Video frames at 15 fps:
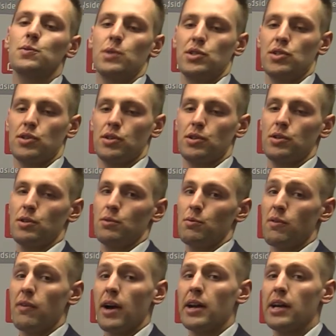which include
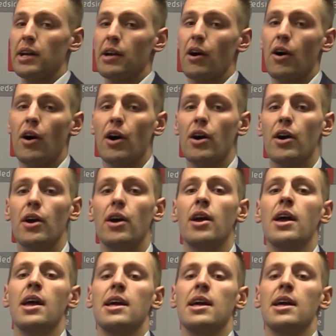refining our